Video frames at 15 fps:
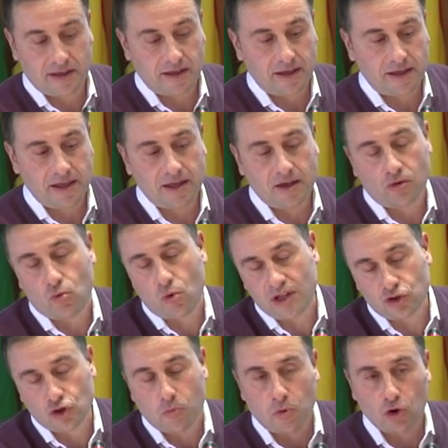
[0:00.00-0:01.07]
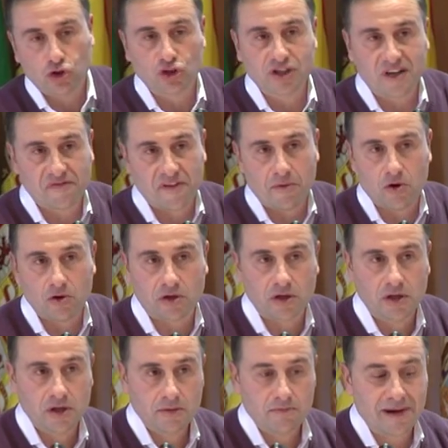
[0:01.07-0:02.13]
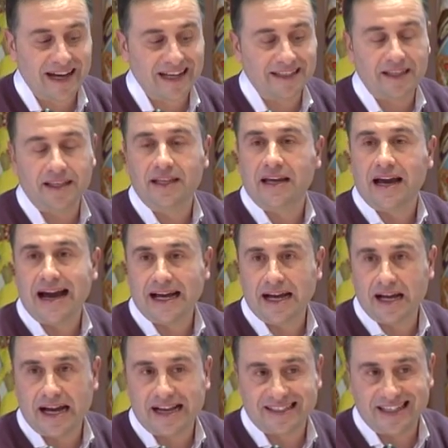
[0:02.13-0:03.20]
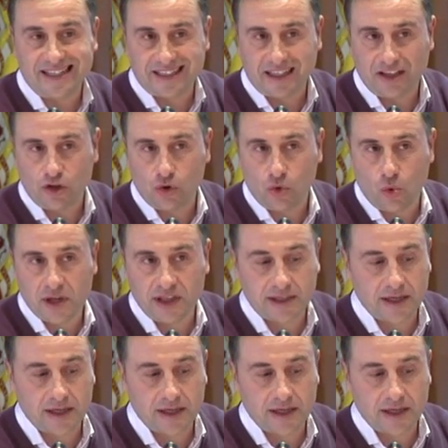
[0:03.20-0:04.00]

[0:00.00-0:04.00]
So the parameter on the number of proposals and votes in favor